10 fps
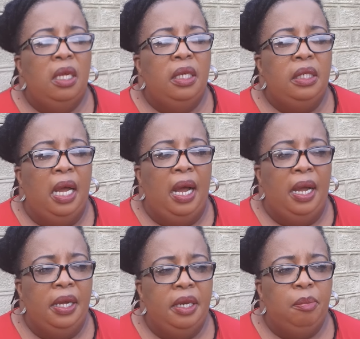Yeah, I
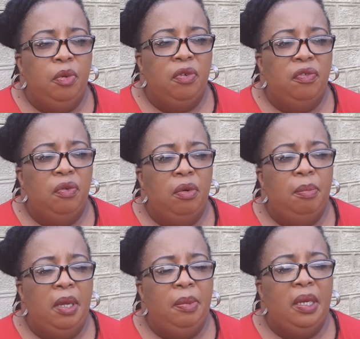had a beautiful
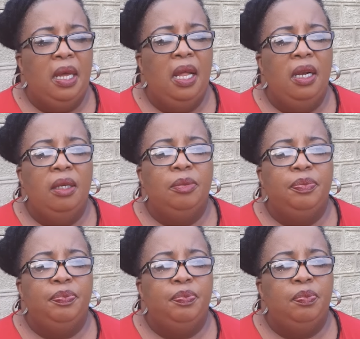baby girl.
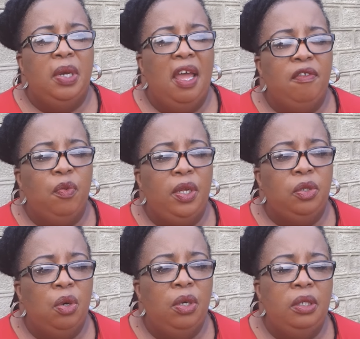Life went
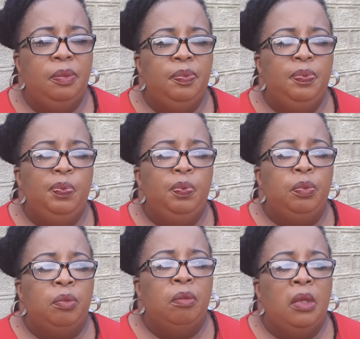on.
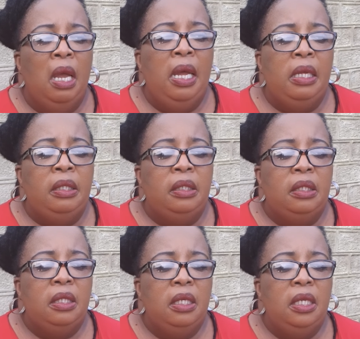And
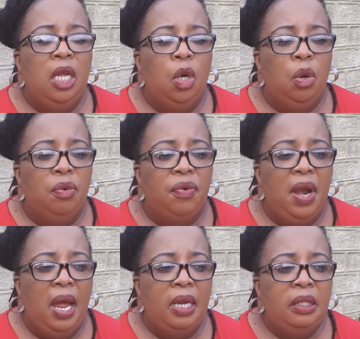in a long
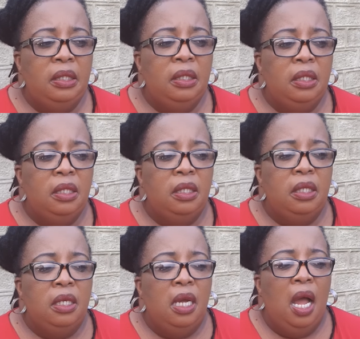run,
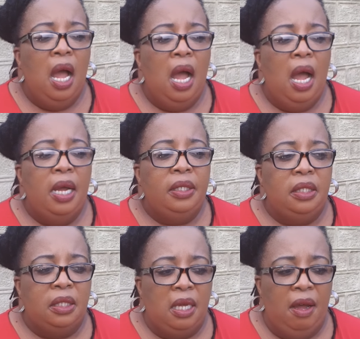I
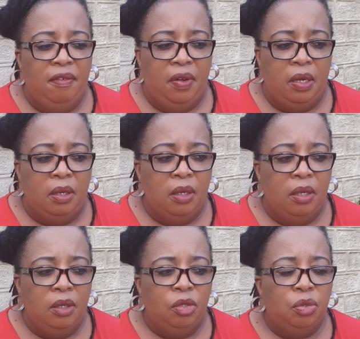discover
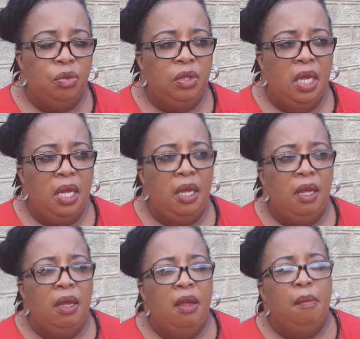through
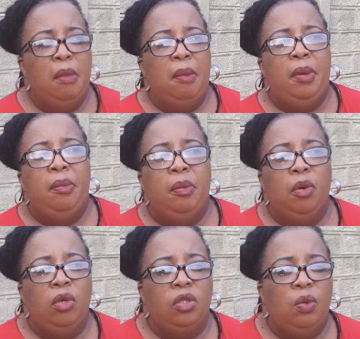my baby,
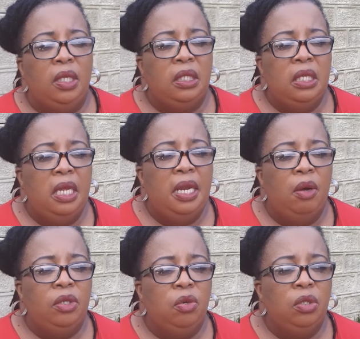because she was in and
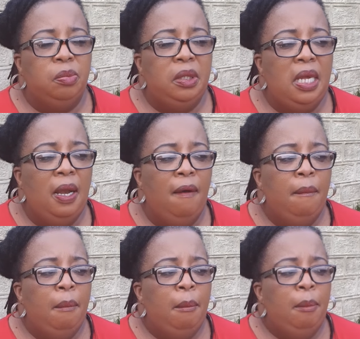out in hospital,
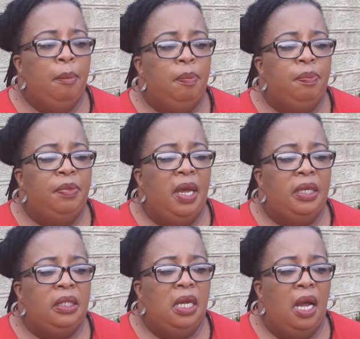that
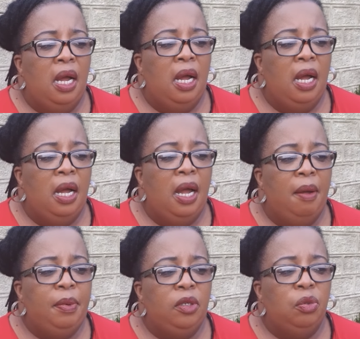
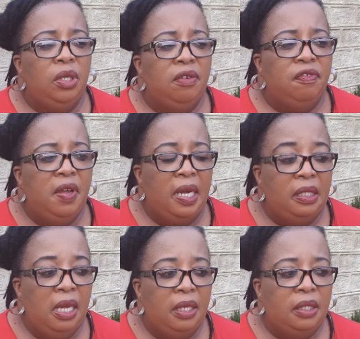happened to infect
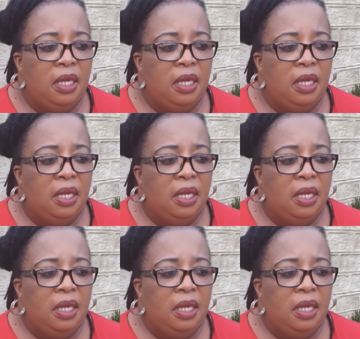her.